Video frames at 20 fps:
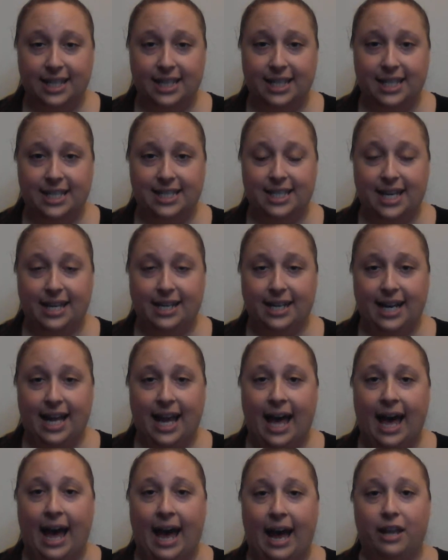is that it
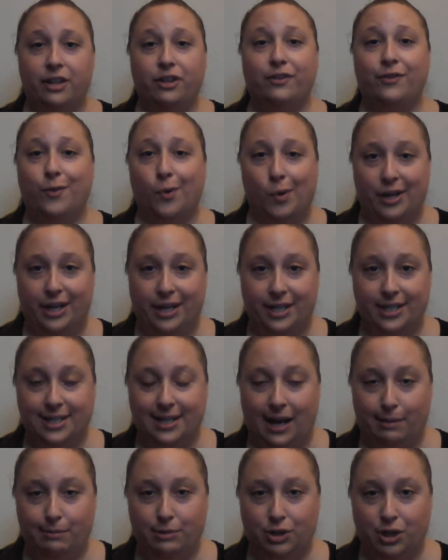had the 4-year
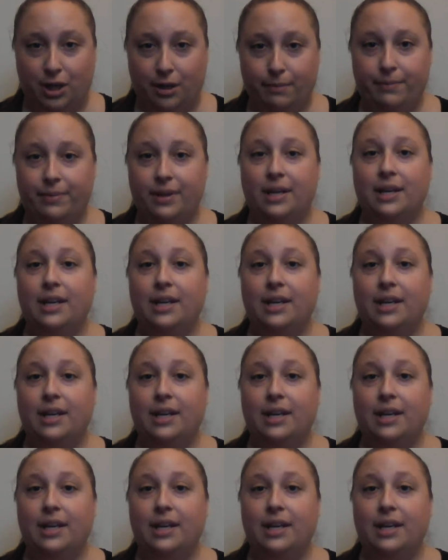time jump.